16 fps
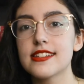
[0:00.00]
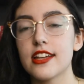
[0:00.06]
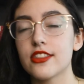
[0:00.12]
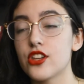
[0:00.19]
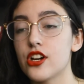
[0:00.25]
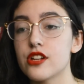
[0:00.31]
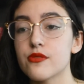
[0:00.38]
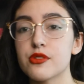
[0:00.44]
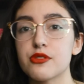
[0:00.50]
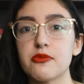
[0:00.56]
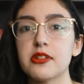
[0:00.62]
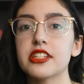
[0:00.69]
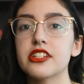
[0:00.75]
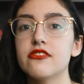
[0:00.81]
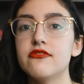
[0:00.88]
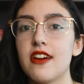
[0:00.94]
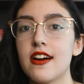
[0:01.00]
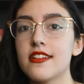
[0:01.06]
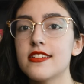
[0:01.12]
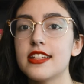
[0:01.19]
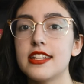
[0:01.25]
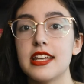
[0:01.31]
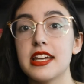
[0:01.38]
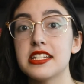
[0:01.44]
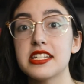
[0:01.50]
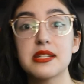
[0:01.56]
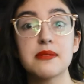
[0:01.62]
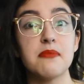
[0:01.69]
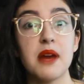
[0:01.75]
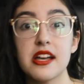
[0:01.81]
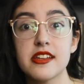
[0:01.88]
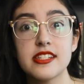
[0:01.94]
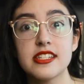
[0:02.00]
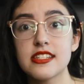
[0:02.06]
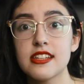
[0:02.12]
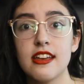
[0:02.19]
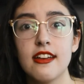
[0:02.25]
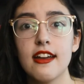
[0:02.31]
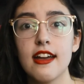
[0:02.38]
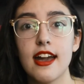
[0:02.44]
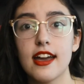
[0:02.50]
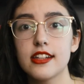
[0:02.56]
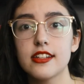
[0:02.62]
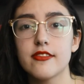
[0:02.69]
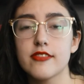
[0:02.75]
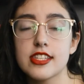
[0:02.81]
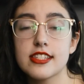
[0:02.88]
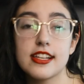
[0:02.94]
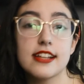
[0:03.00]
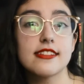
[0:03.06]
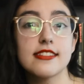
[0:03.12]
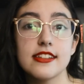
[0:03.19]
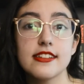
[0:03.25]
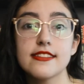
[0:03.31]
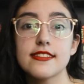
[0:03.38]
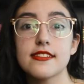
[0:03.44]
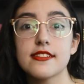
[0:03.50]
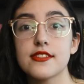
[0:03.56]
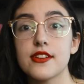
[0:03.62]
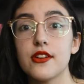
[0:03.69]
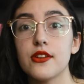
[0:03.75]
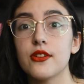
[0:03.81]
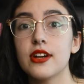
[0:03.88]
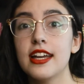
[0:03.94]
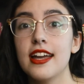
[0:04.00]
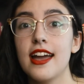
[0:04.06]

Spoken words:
I thought it was really fun, and I didn't mind any of the sex scenes, so